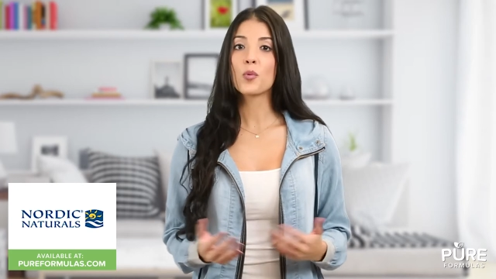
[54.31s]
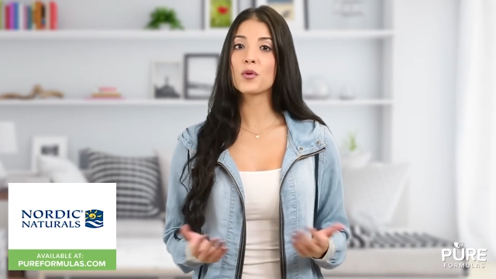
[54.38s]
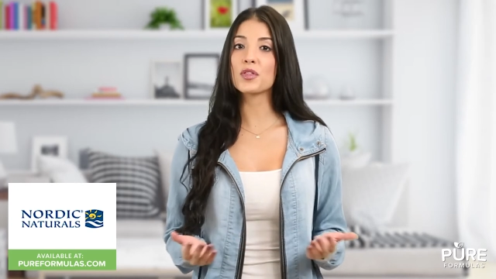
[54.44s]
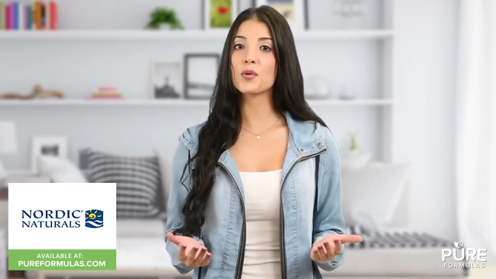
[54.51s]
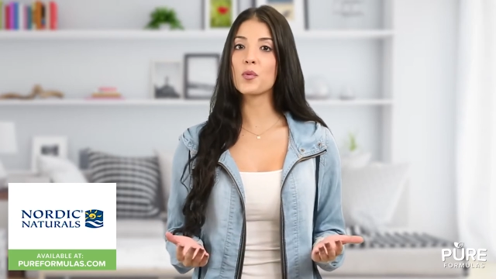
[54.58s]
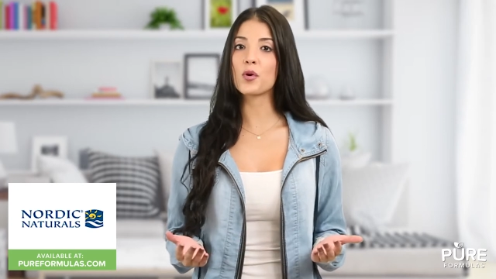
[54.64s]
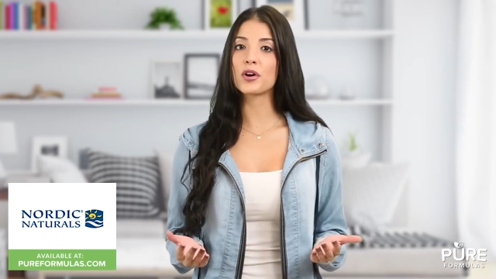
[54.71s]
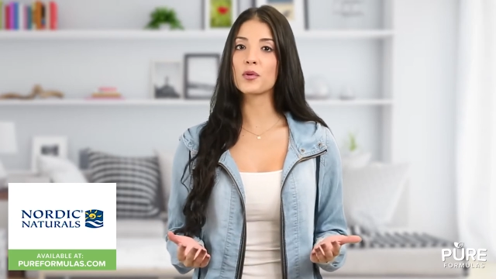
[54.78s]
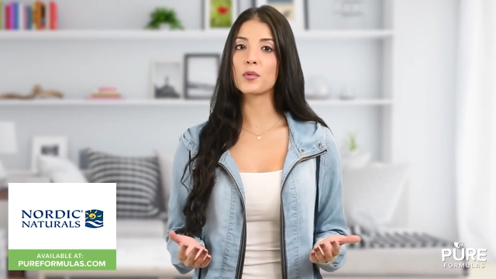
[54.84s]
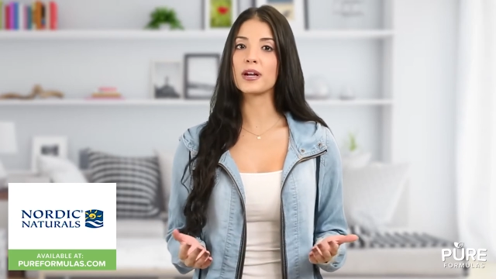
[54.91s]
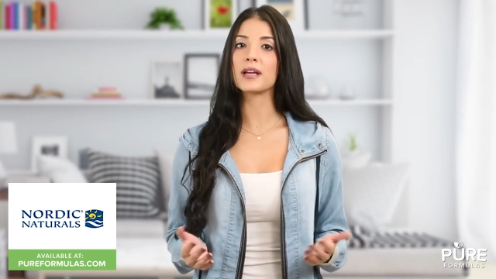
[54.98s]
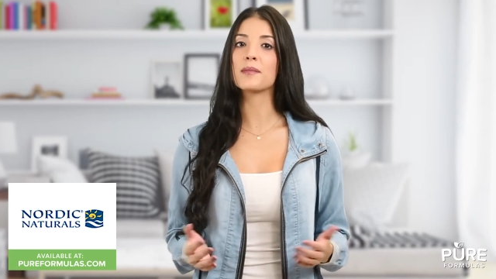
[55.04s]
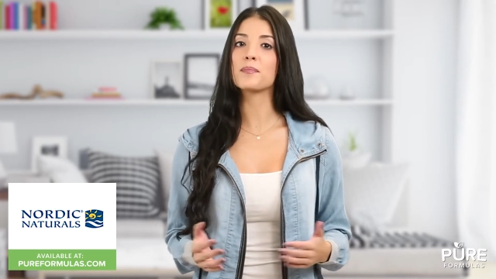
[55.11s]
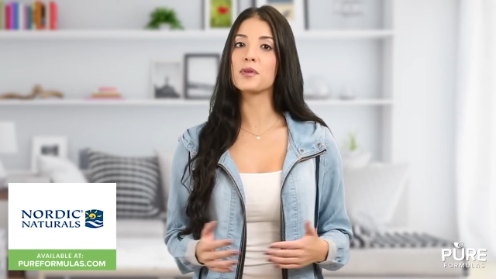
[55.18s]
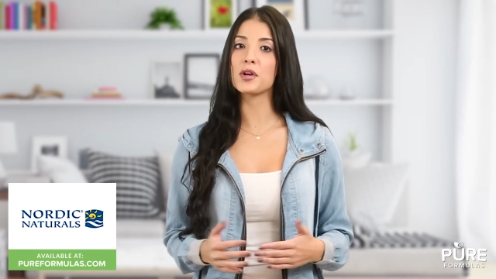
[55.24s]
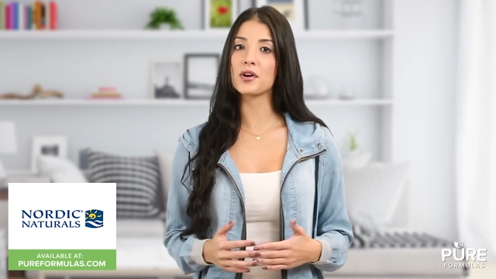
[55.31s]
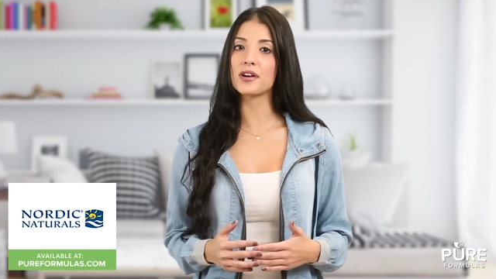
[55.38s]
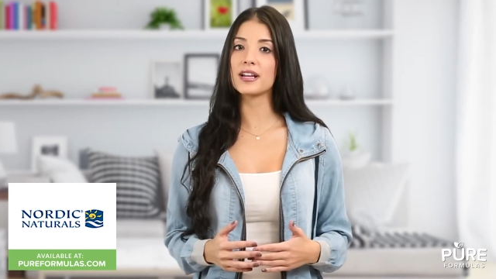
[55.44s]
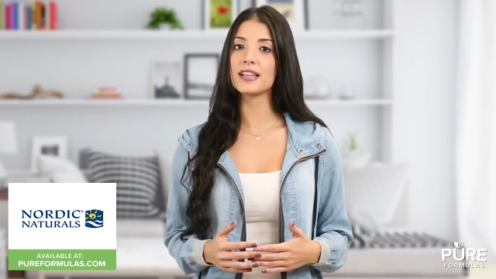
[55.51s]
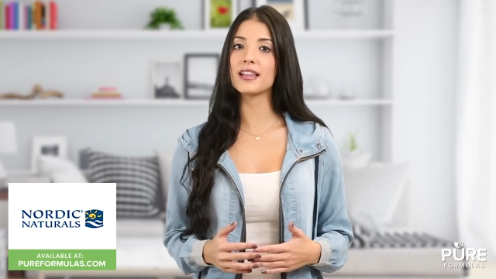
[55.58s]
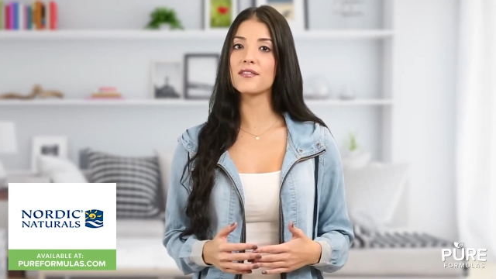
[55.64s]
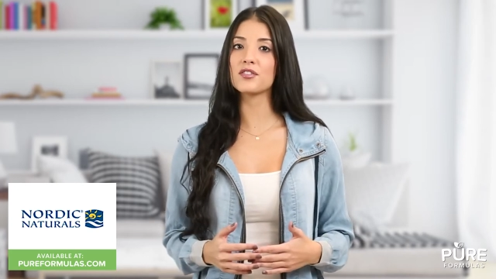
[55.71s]
with award-winning
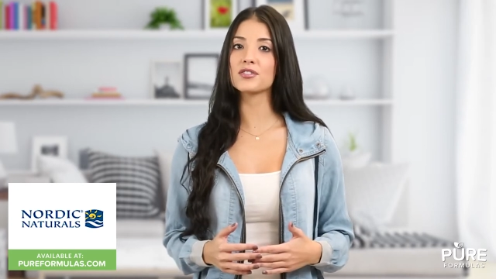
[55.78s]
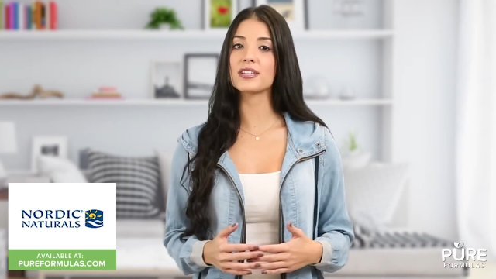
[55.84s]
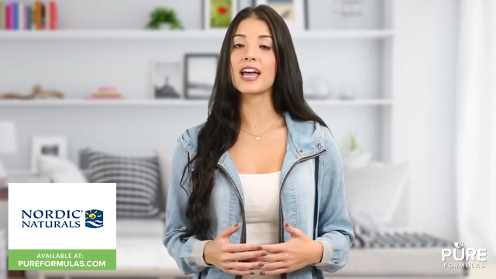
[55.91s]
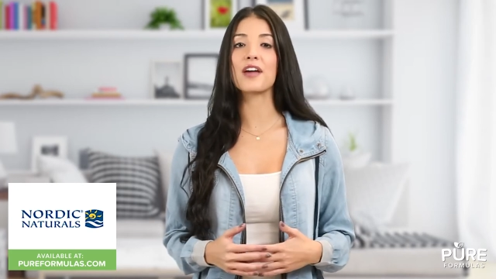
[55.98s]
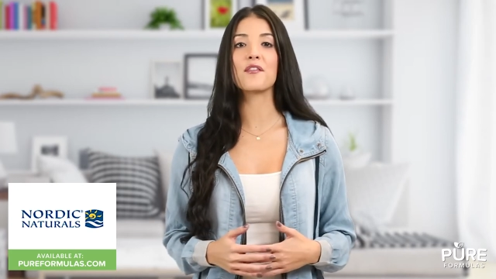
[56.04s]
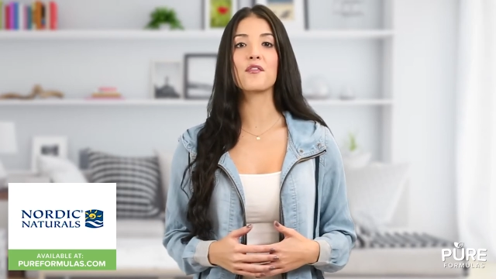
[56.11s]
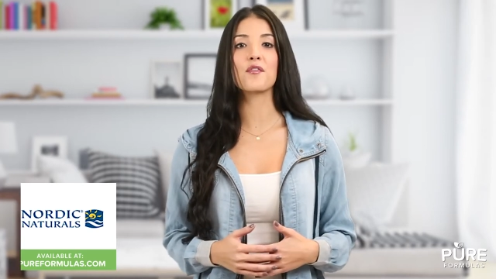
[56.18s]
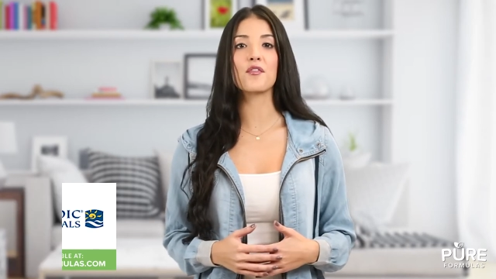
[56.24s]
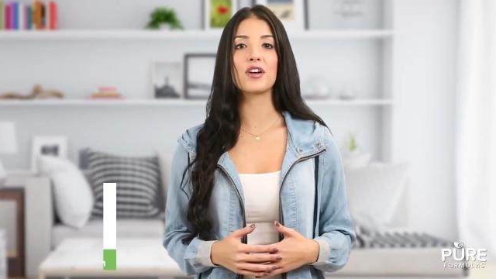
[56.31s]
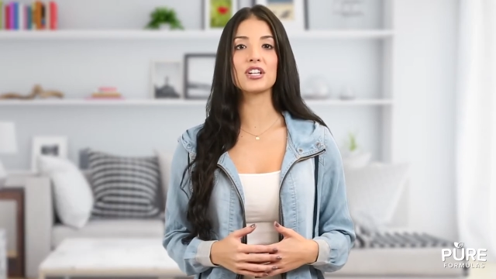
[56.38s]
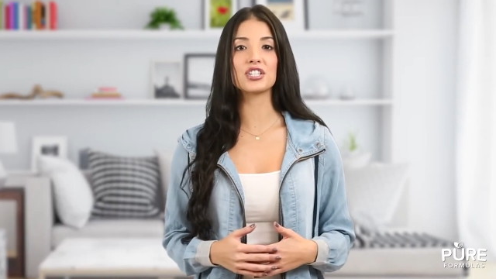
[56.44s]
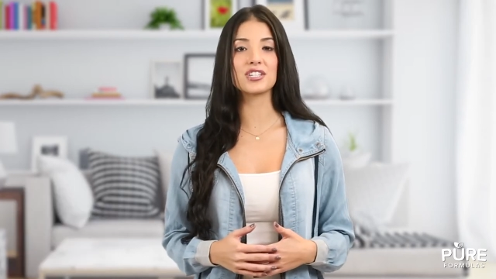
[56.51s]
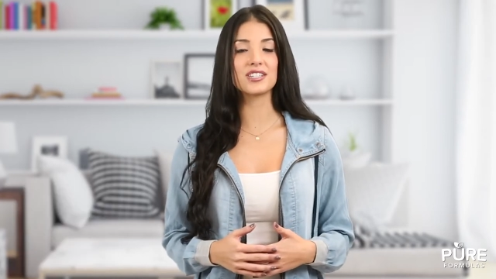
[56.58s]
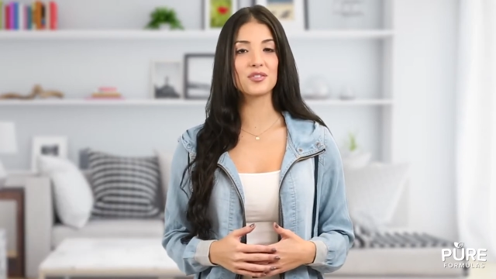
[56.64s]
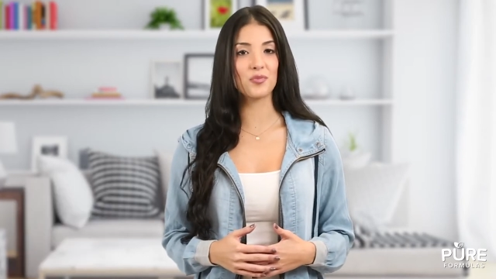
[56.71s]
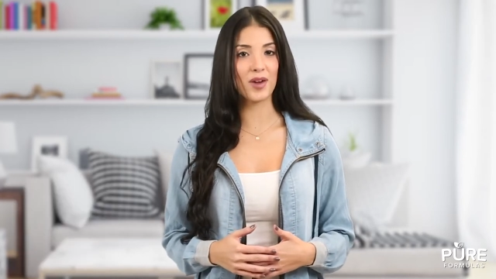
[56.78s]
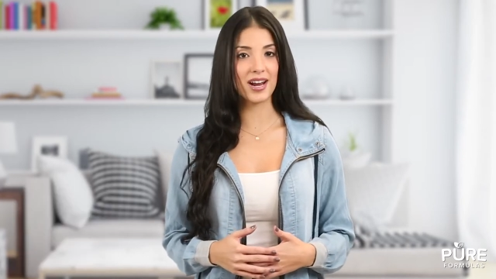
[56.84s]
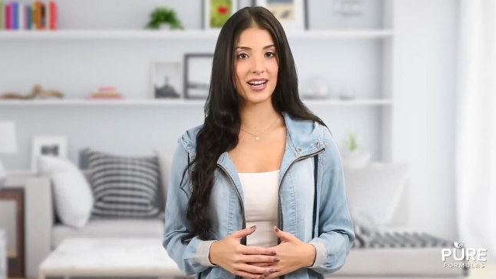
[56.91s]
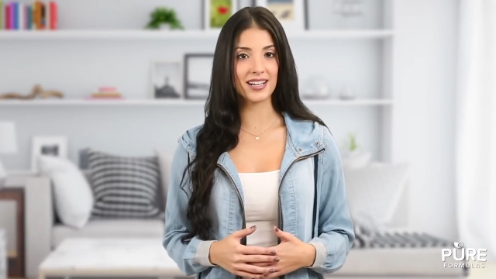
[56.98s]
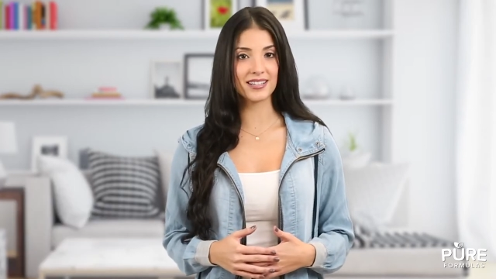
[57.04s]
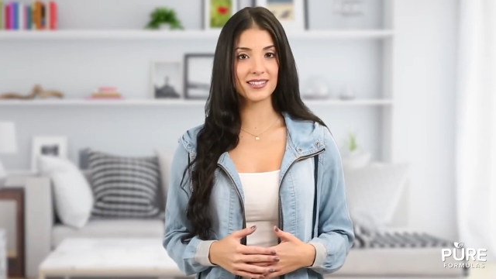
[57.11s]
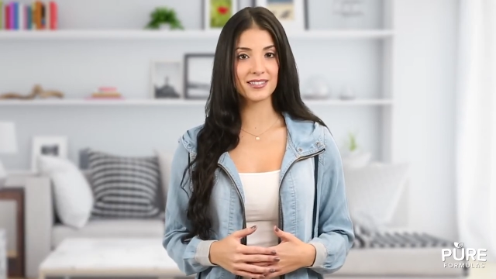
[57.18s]
purity levels and freshness
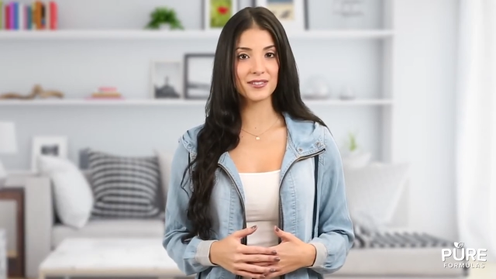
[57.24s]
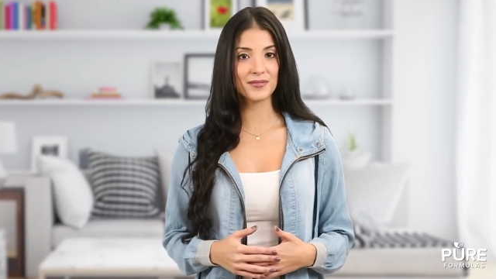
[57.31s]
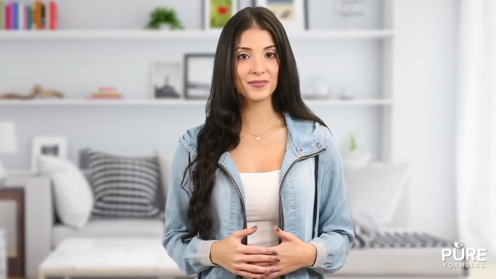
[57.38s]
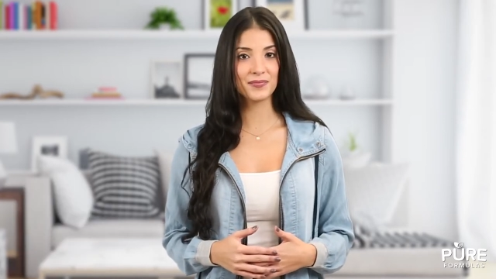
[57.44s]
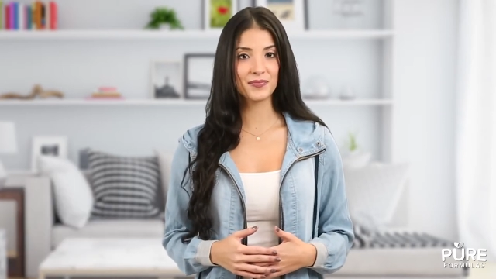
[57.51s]
ratings.